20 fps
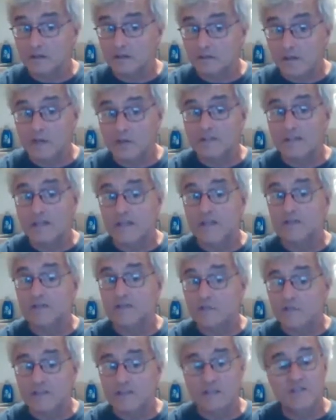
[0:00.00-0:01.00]
Charles
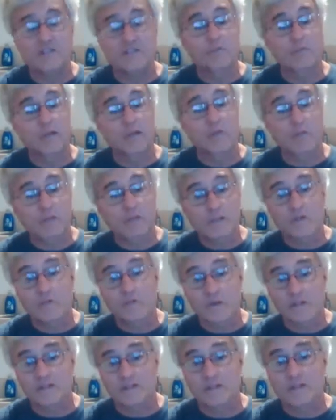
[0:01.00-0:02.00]
Atlas was teaching, but it really
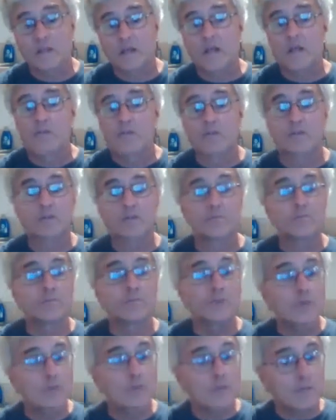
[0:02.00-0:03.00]
wasn't. There was
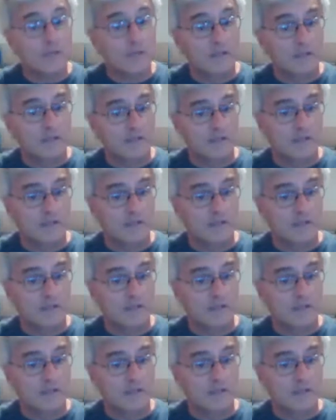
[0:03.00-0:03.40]
movement